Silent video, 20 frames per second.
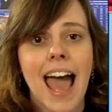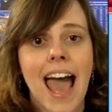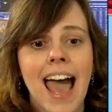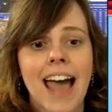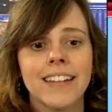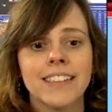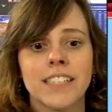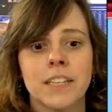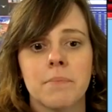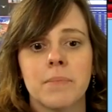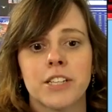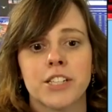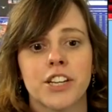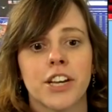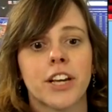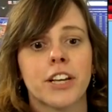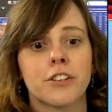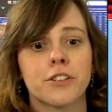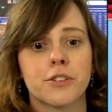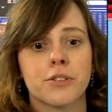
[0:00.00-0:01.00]
and to
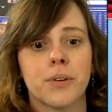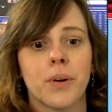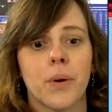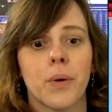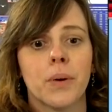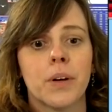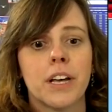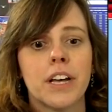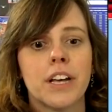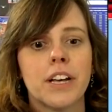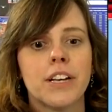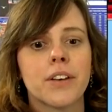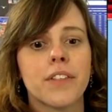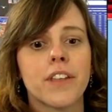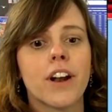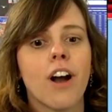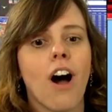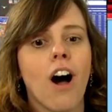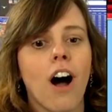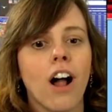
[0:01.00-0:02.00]
Mission Control so
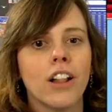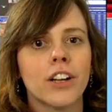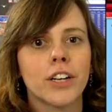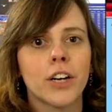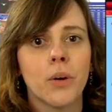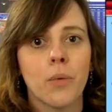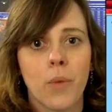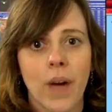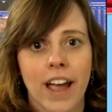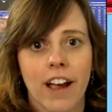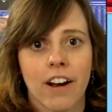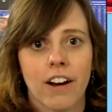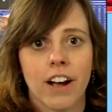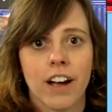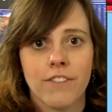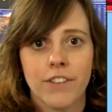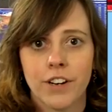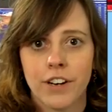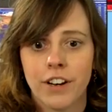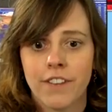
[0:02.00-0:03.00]
that all are
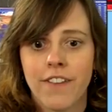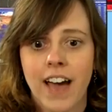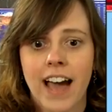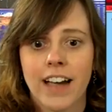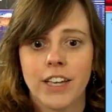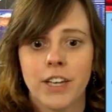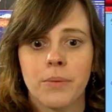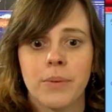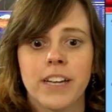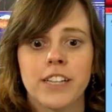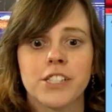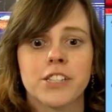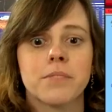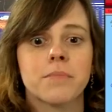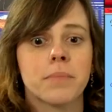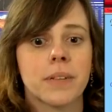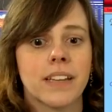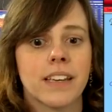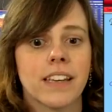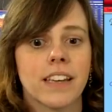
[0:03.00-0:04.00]
aware of your
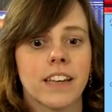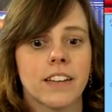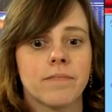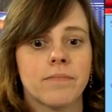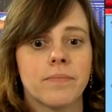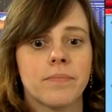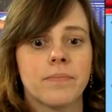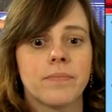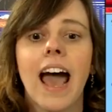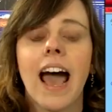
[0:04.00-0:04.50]
evacuation plan.